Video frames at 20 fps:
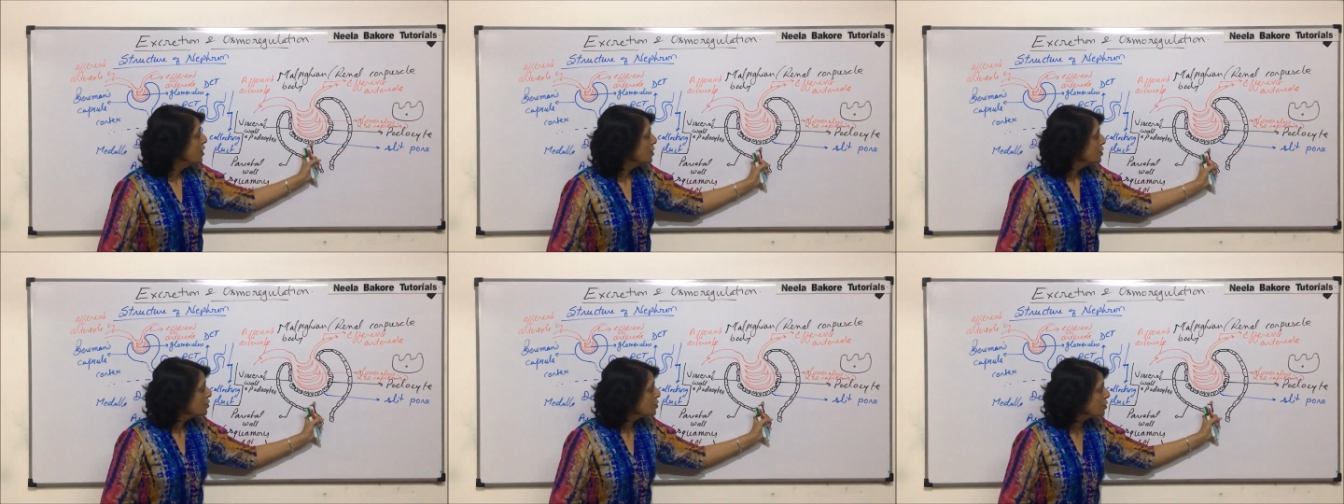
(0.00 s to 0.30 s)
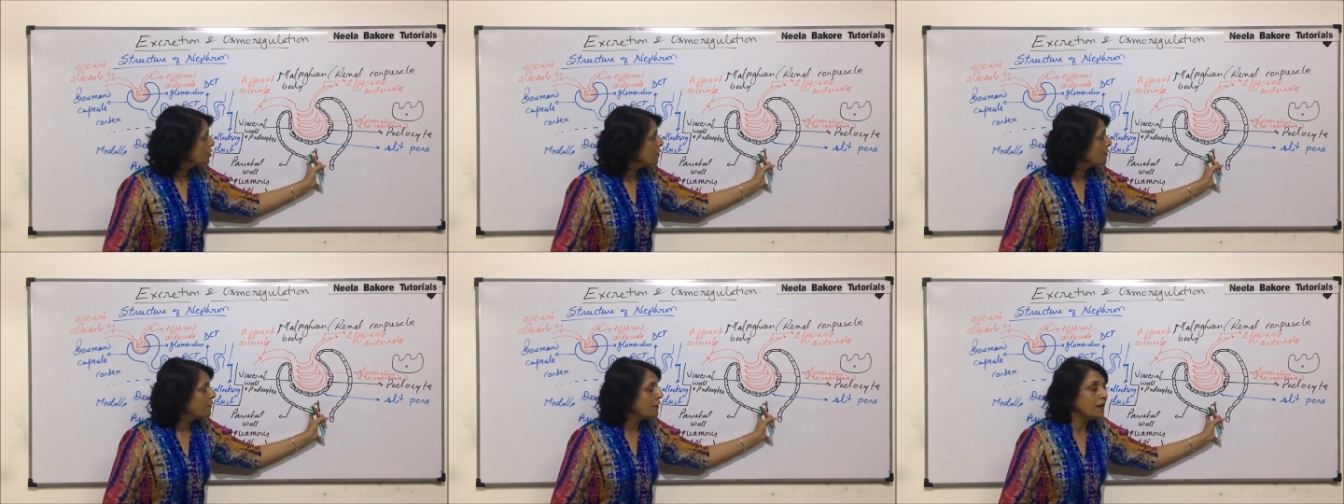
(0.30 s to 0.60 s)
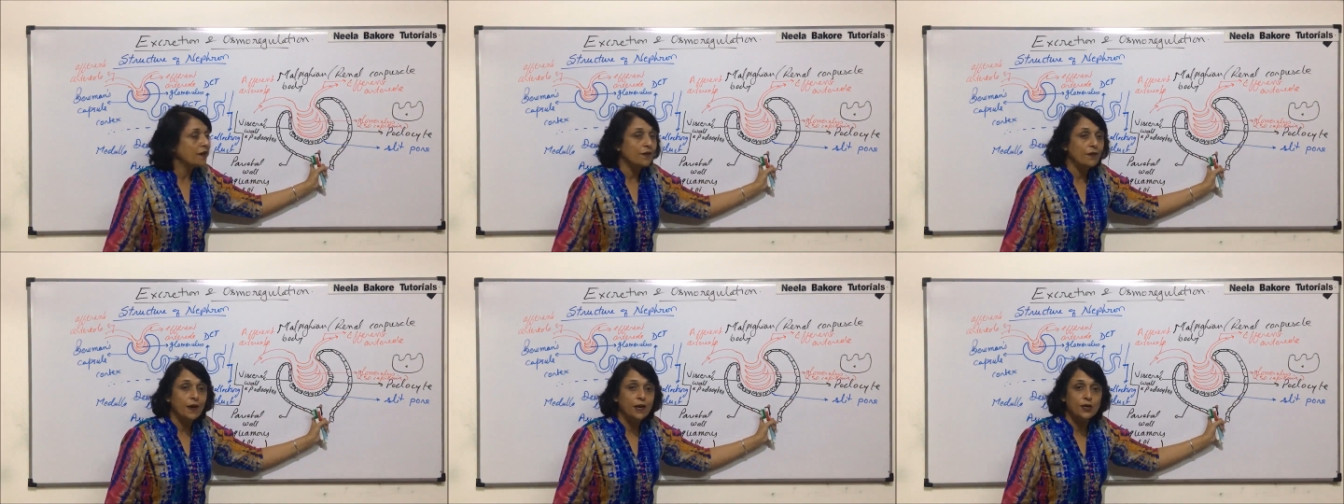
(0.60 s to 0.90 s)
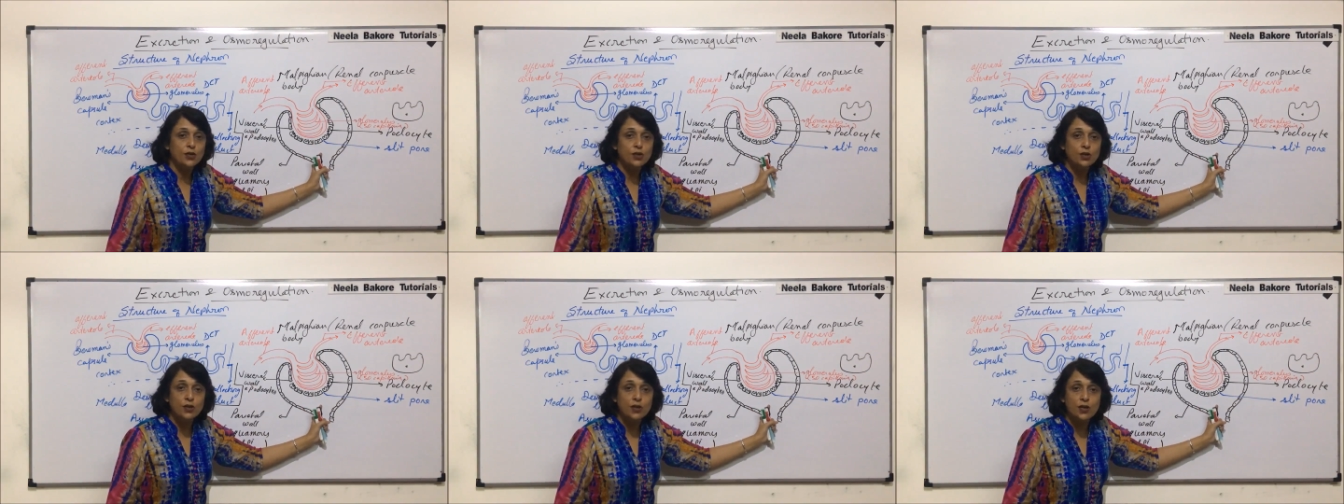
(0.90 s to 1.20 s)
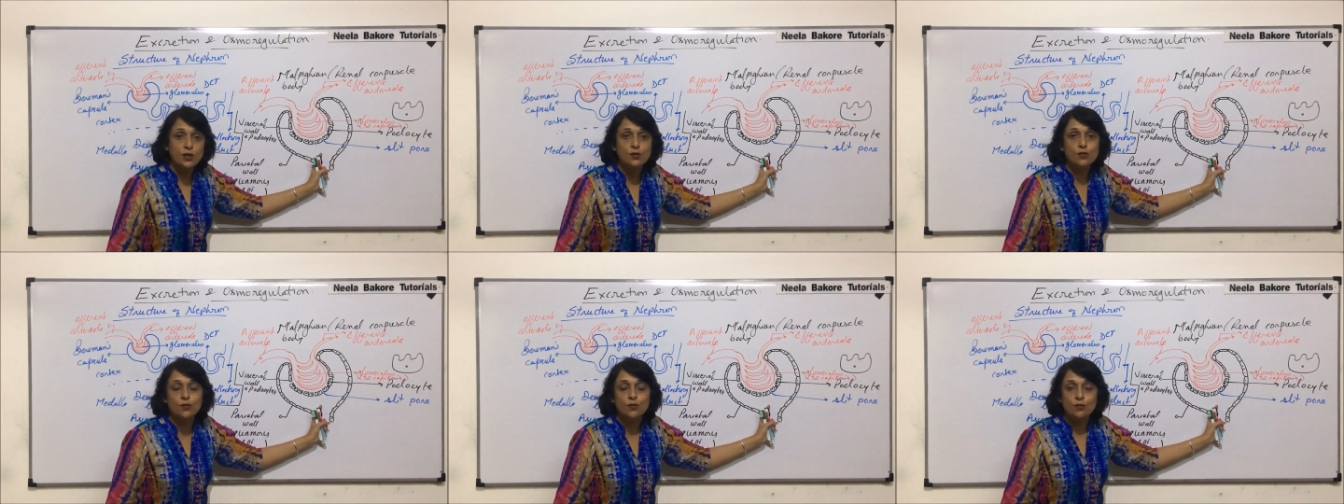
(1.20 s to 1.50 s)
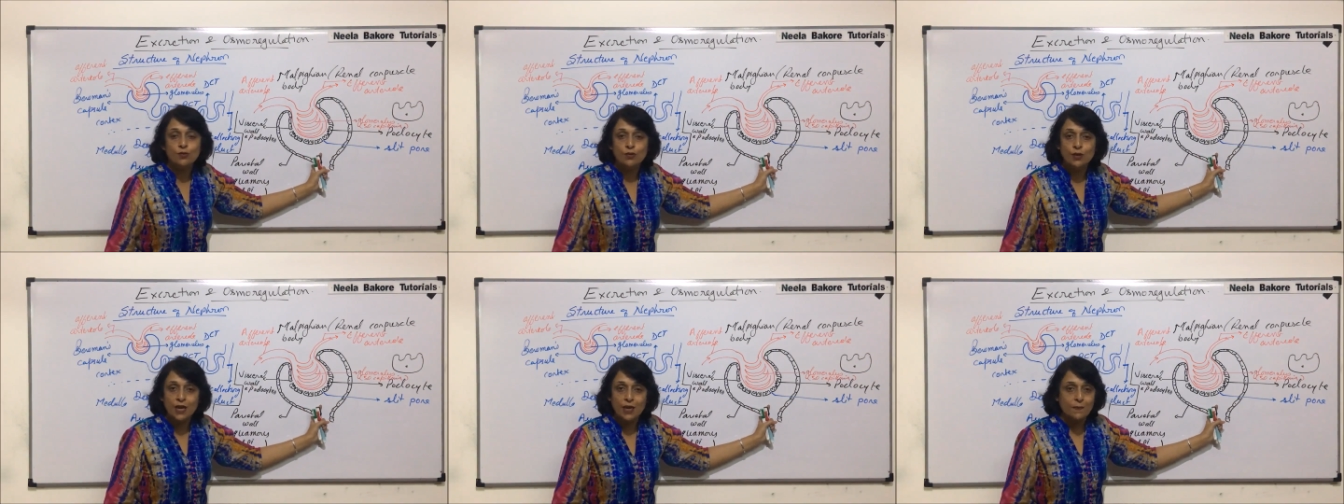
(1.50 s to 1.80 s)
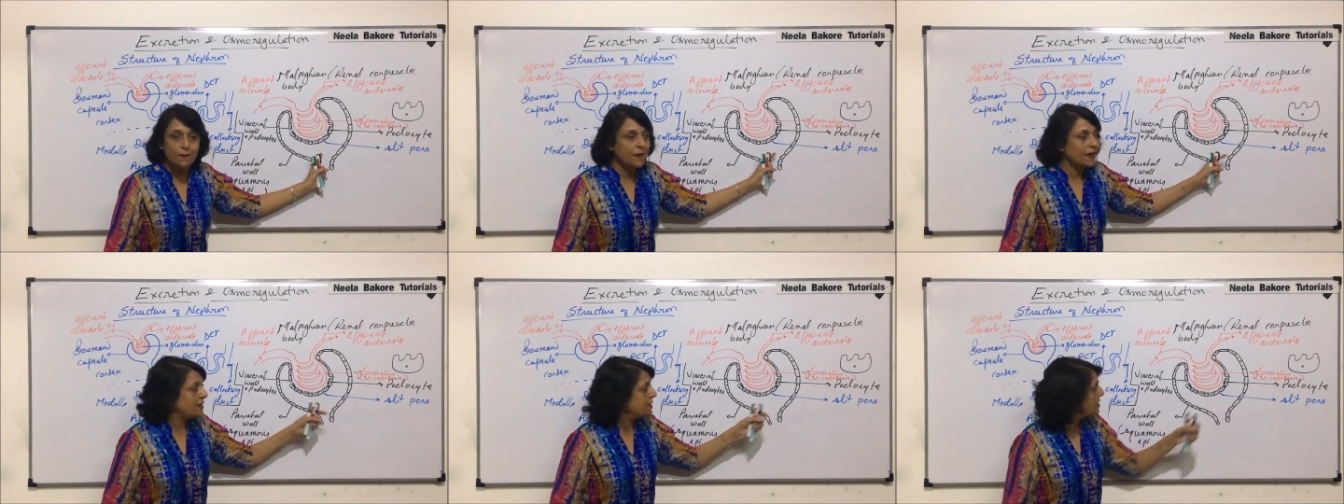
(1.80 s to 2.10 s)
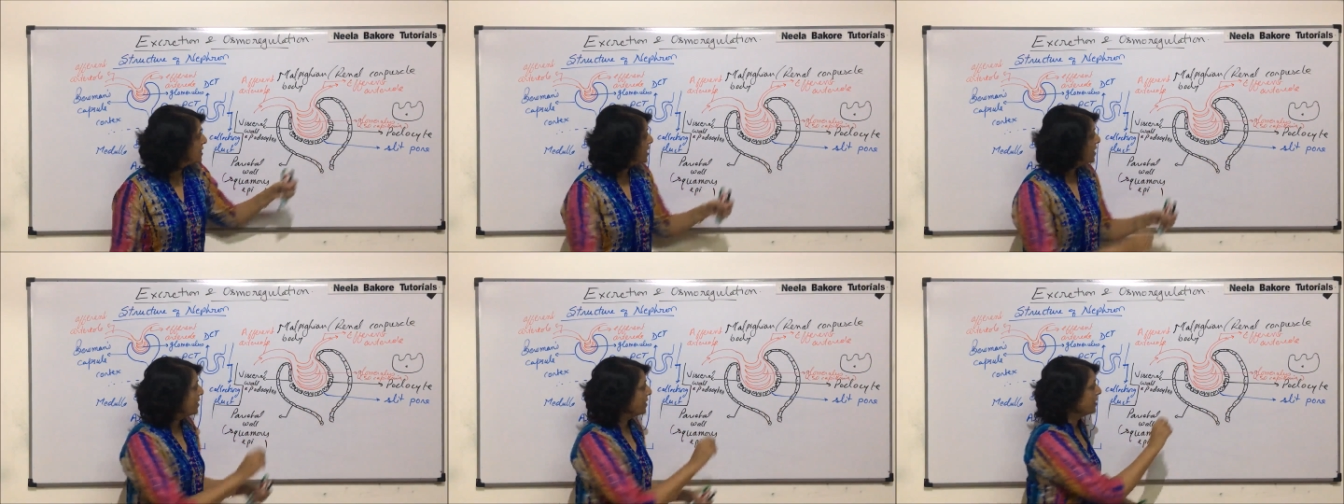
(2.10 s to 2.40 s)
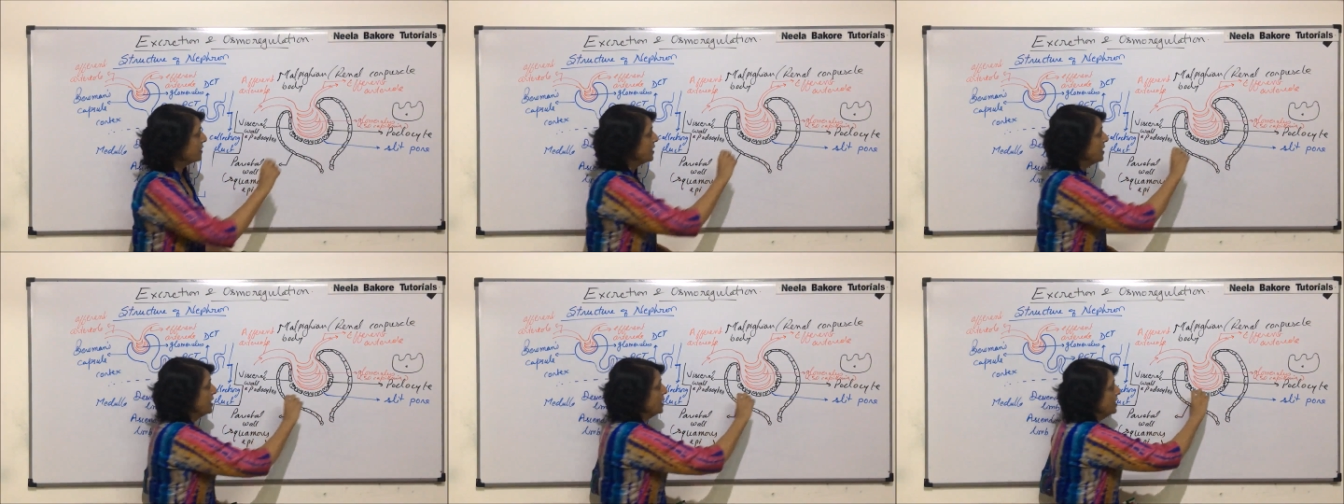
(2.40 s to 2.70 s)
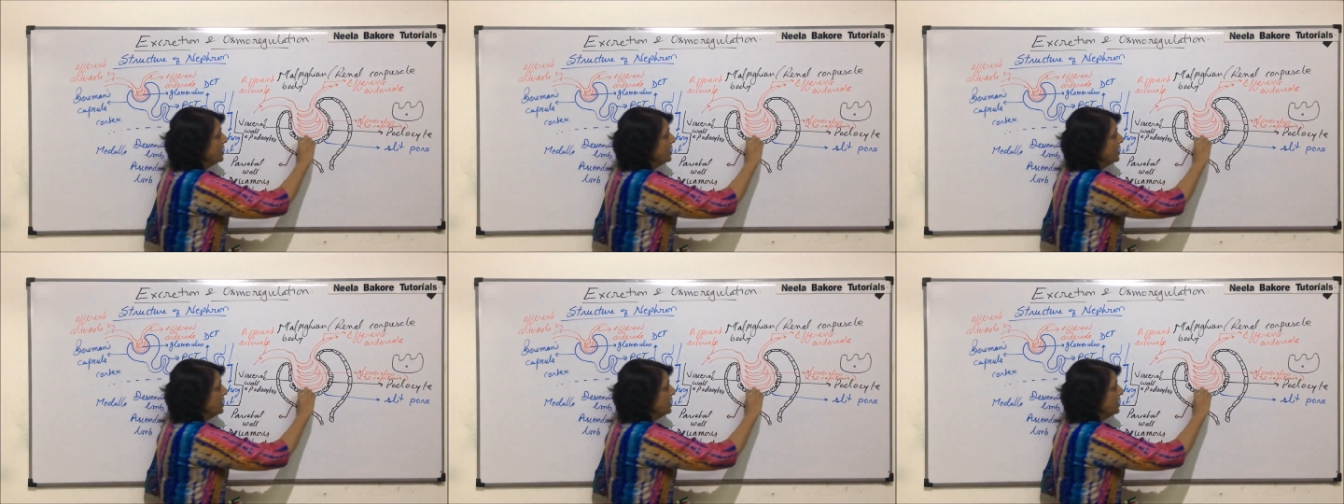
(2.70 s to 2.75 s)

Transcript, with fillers: So the filtration is going to take place here.